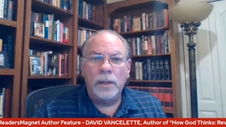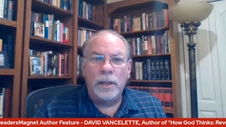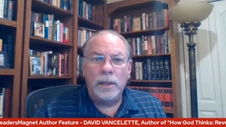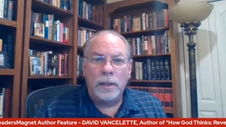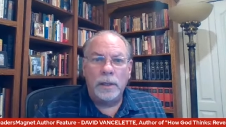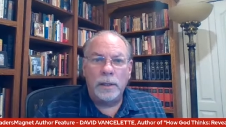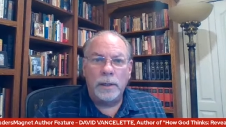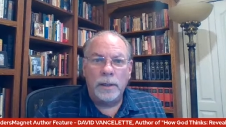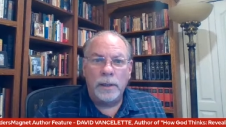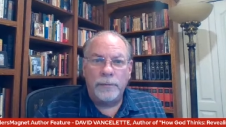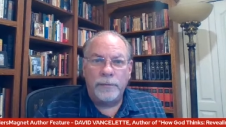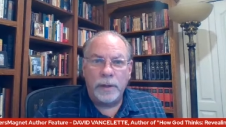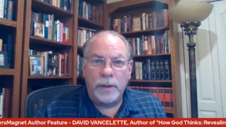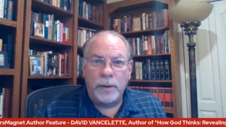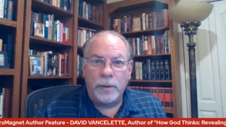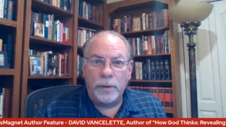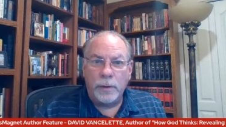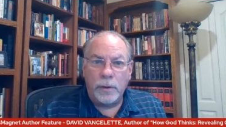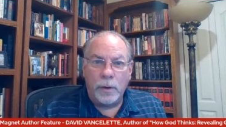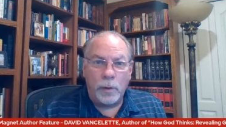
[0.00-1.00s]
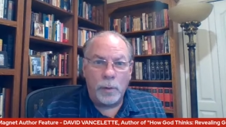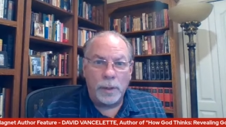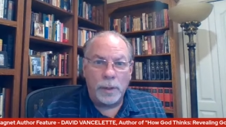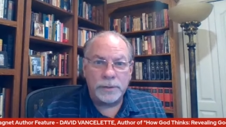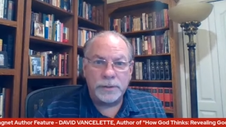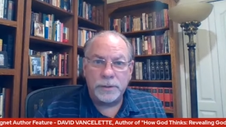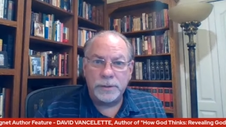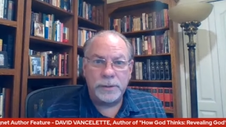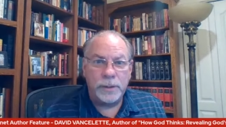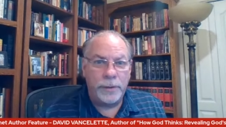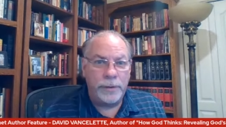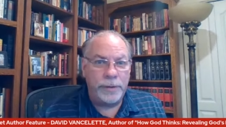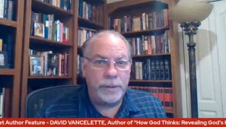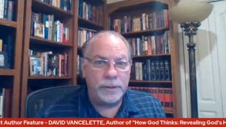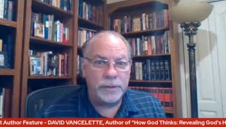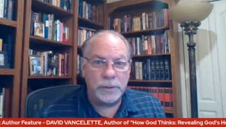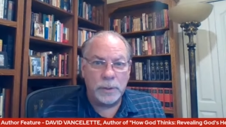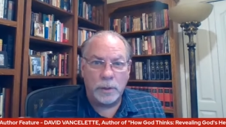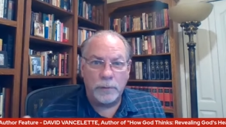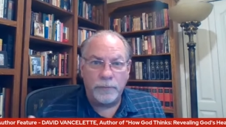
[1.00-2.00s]
yeah, uh, if there are questions there, you
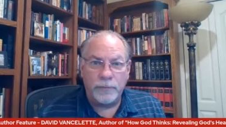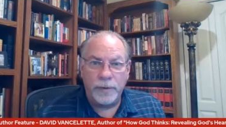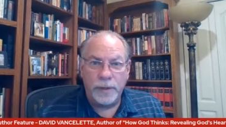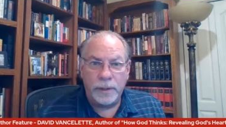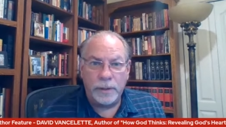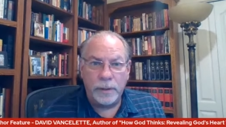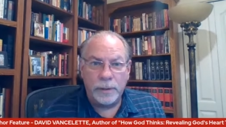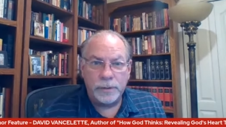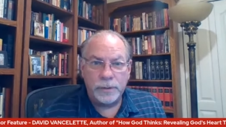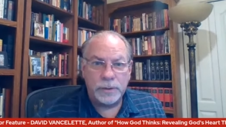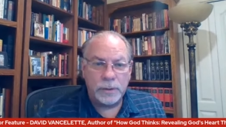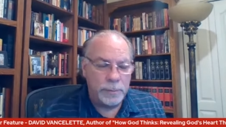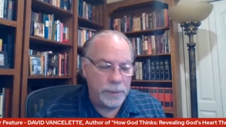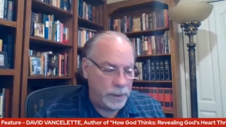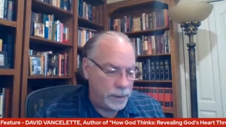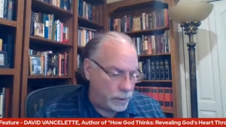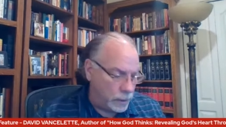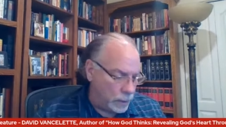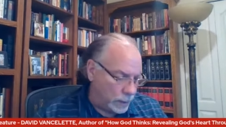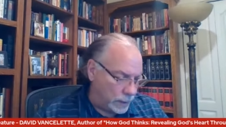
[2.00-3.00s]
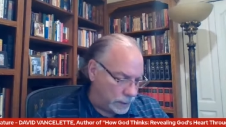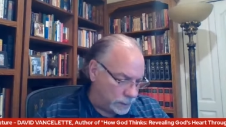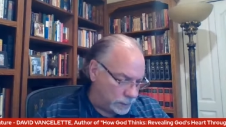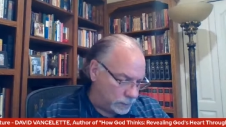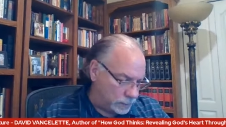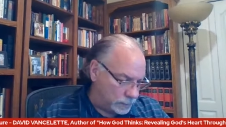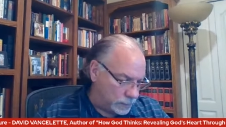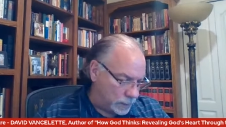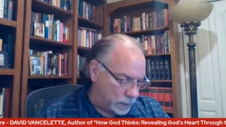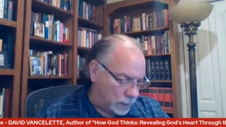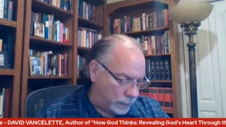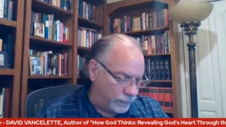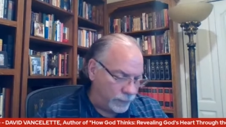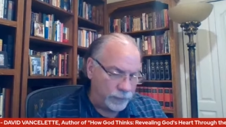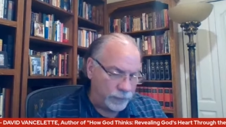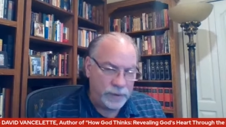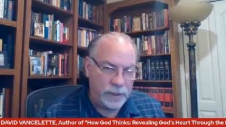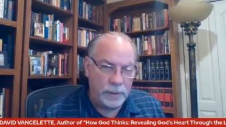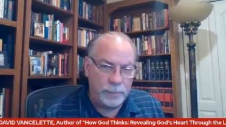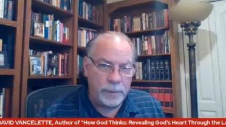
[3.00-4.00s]
can start feeding those to me in the last uh,
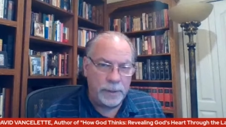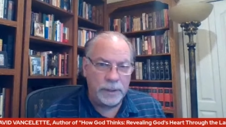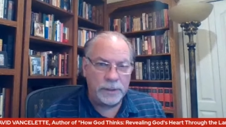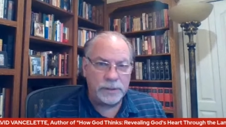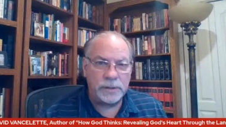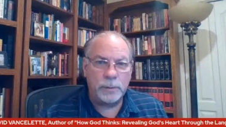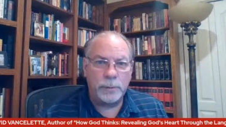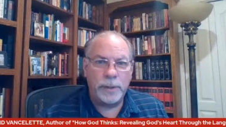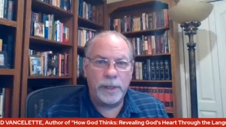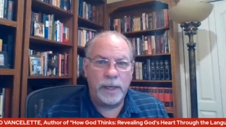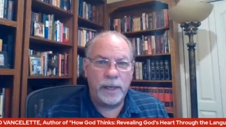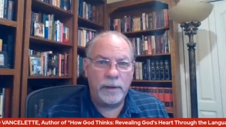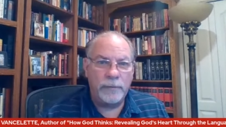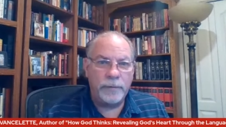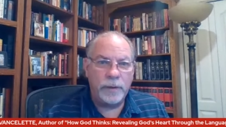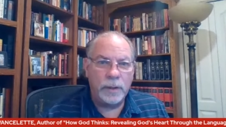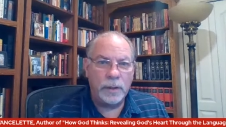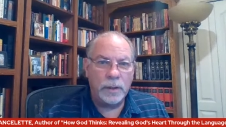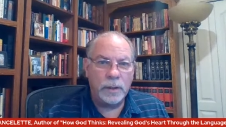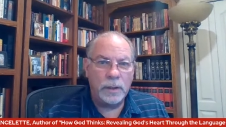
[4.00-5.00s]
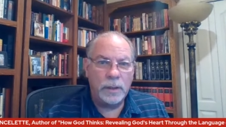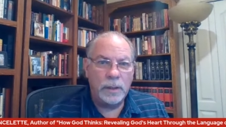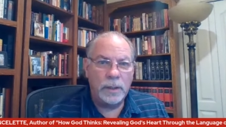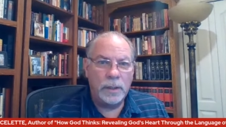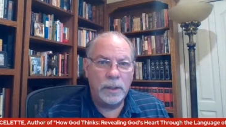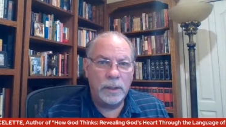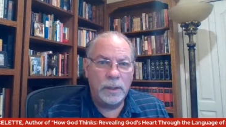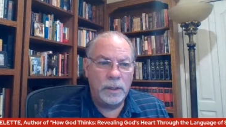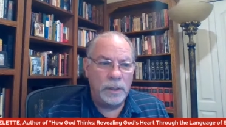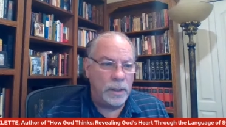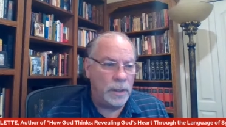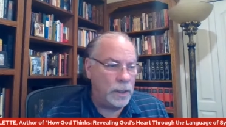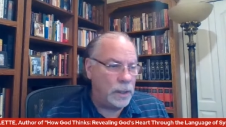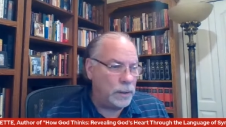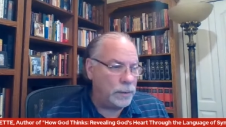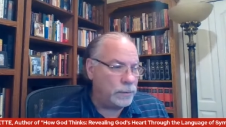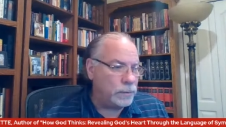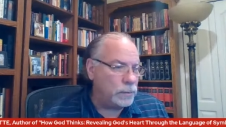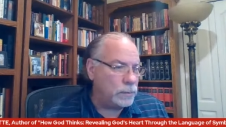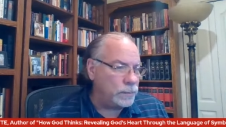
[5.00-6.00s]
15 minutes that we have here, and
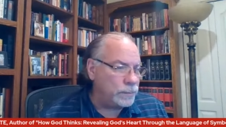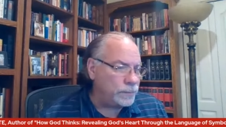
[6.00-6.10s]
I'll